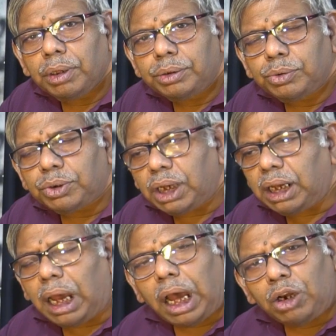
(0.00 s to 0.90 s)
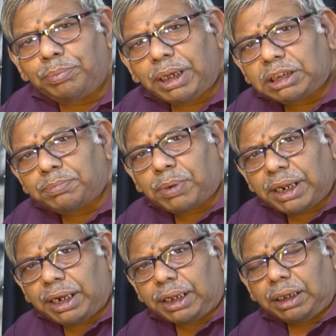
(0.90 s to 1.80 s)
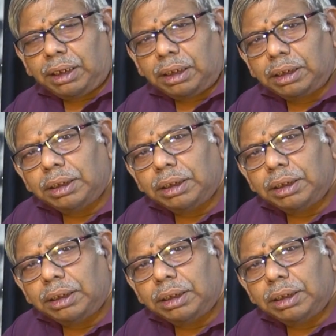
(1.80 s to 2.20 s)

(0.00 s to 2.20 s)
Today I'll be explaining